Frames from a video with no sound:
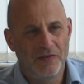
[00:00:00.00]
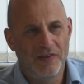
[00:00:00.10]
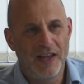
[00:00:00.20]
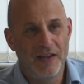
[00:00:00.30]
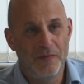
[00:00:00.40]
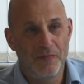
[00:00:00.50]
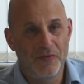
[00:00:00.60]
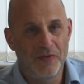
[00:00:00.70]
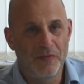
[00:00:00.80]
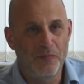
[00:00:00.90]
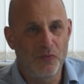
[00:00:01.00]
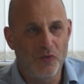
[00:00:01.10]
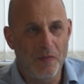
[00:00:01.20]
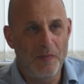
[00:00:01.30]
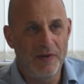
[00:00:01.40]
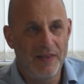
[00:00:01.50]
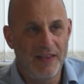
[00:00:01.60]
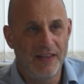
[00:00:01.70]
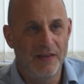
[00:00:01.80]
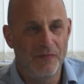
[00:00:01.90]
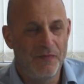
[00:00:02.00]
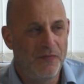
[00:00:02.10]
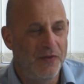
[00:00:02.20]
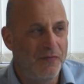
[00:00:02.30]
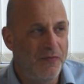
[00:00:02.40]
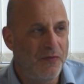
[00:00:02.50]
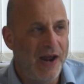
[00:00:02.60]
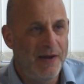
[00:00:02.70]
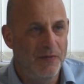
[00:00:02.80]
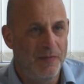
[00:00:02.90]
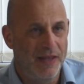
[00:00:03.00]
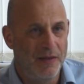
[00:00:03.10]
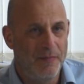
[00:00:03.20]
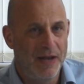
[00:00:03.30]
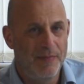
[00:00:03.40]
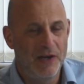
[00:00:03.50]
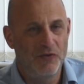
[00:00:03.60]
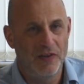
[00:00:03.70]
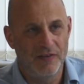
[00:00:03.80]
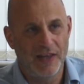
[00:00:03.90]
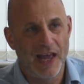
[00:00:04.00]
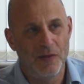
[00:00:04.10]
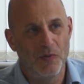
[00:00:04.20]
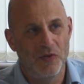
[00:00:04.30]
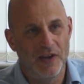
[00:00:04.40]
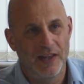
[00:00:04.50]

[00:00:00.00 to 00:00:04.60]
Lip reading: I'd say probably the thing that framed me, that made me interested in scale more than